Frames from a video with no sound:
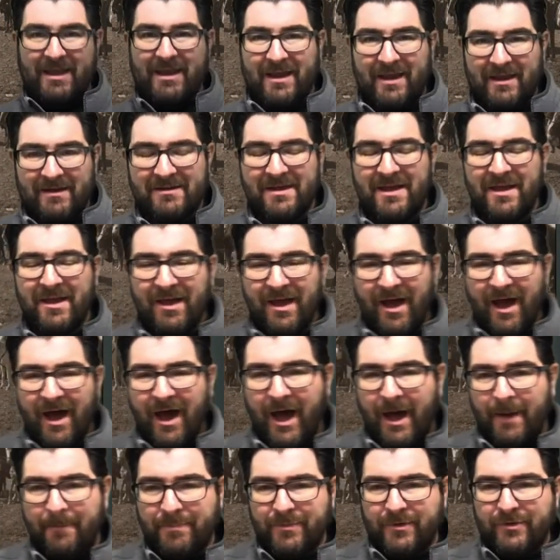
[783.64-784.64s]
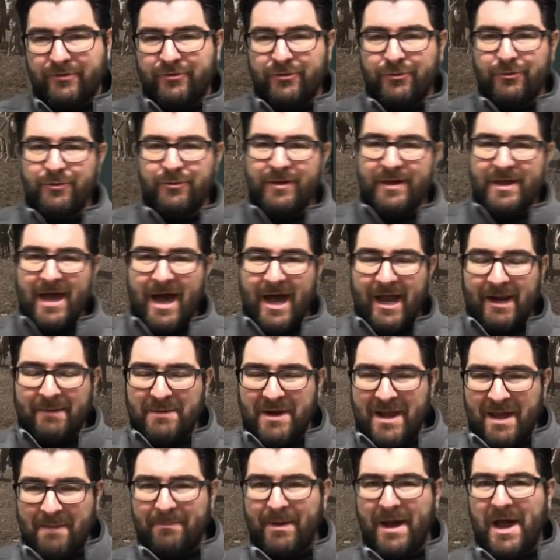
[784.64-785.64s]
it um, to the Ottoman
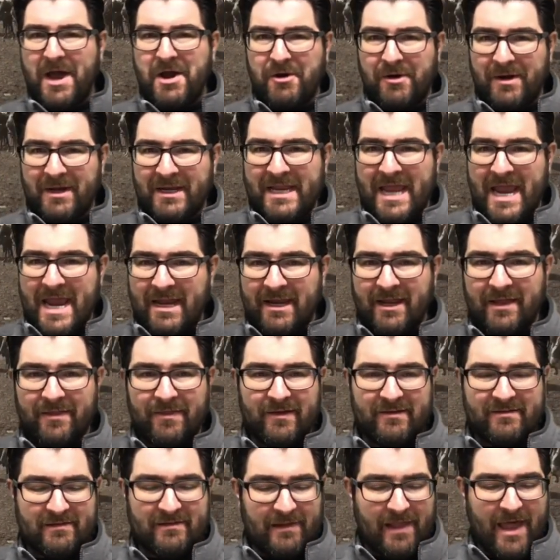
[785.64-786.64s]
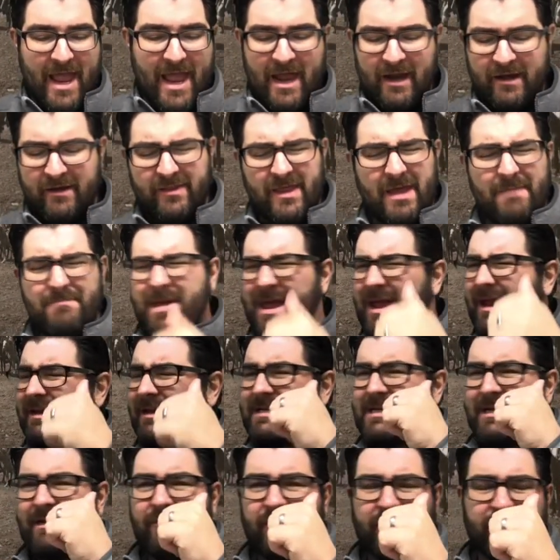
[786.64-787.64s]
Empire and gaining this land. They make
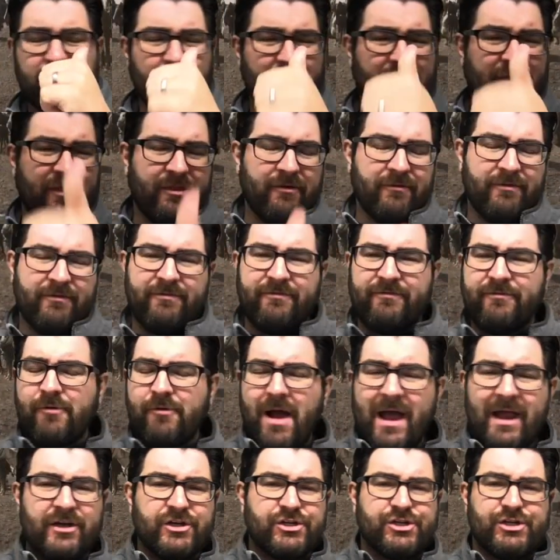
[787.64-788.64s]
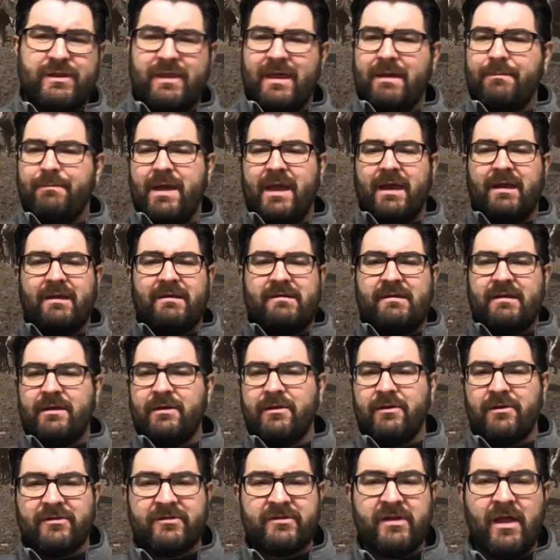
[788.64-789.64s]
deals with the French. They make
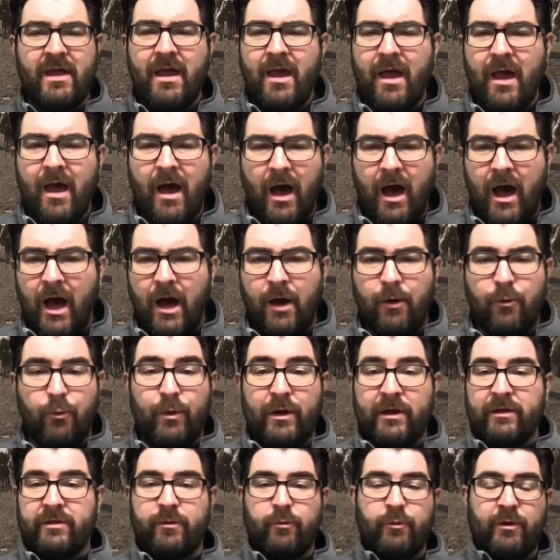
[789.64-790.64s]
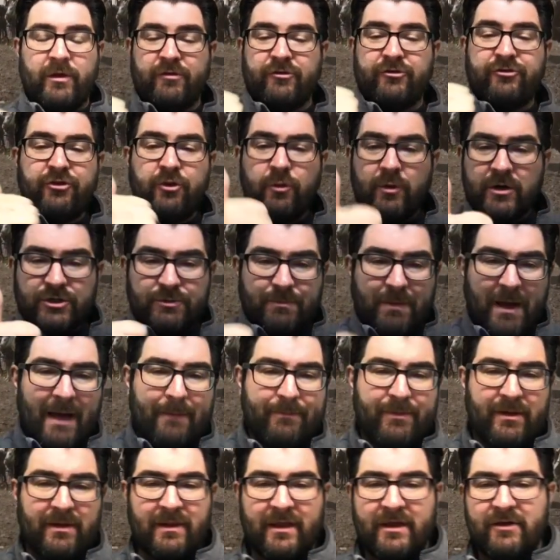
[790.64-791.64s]
deals uh, with, with Jewish
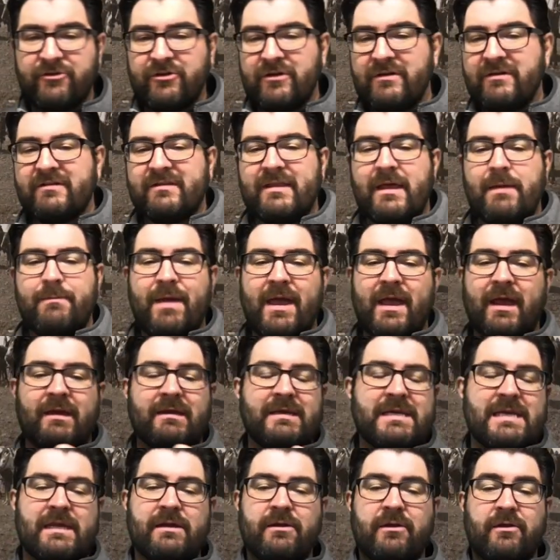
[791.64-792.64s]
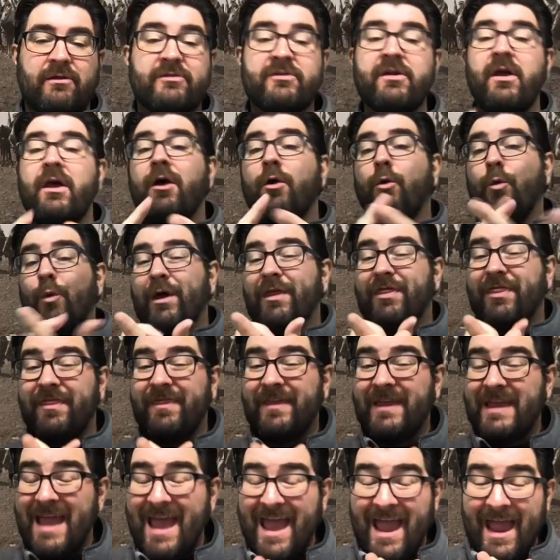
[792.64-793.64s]
populations. They make deals with
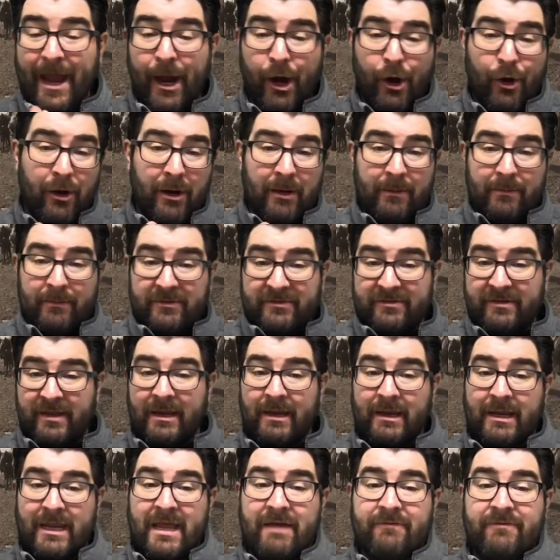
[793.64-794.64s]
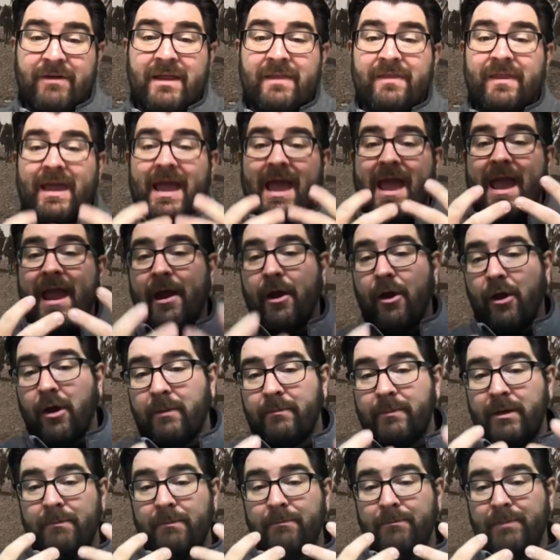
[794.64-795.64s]
the Arabs, the, giving the
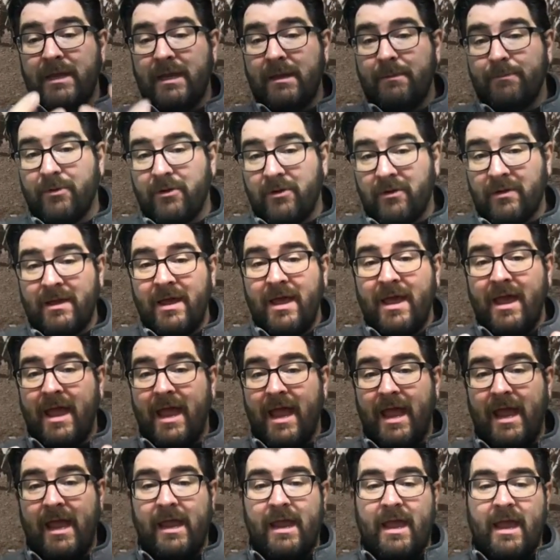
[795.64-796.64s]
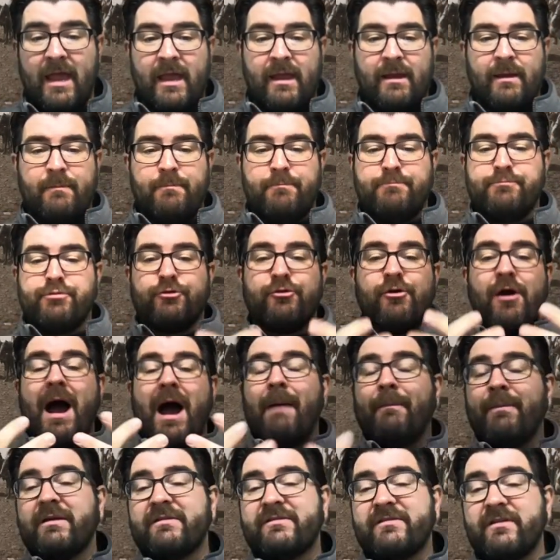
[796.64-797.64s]
Arab people a, a
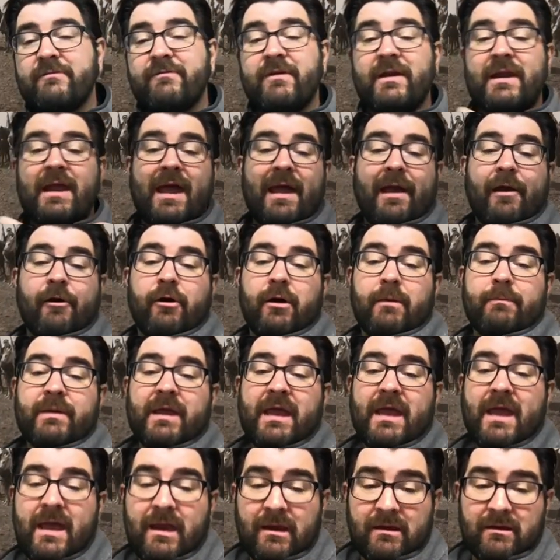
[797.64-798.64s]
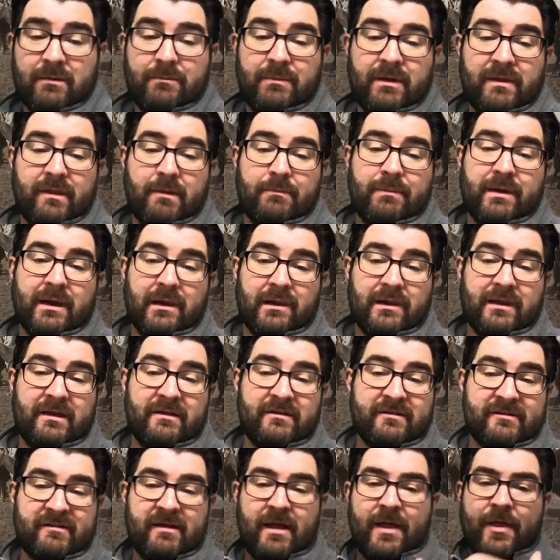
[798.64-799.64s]
promise of an Arab kingdom in the Middle
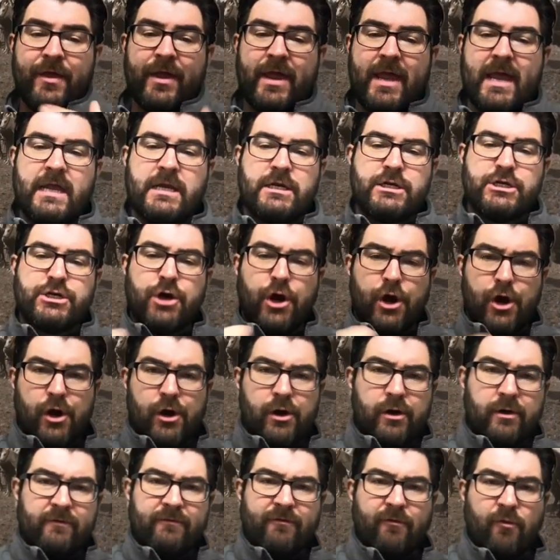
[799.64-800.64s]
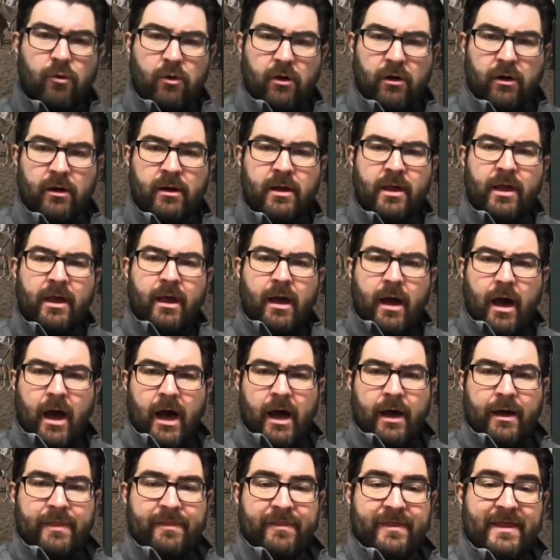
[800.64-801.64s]
East in turn for uh,
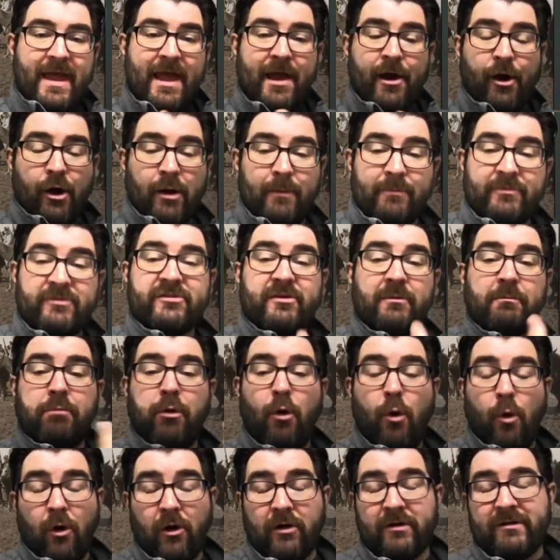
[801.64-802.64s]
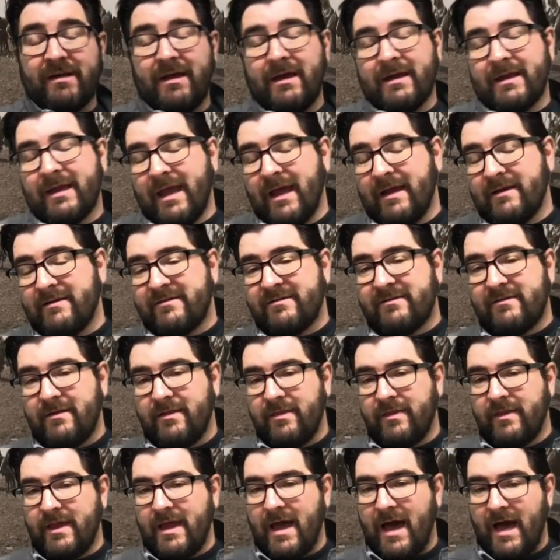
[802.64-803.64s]
the Arab support against
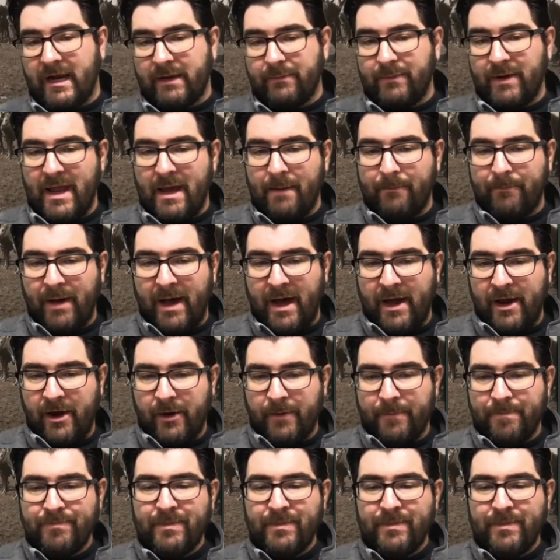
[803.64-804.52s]
the Ottoman Empire.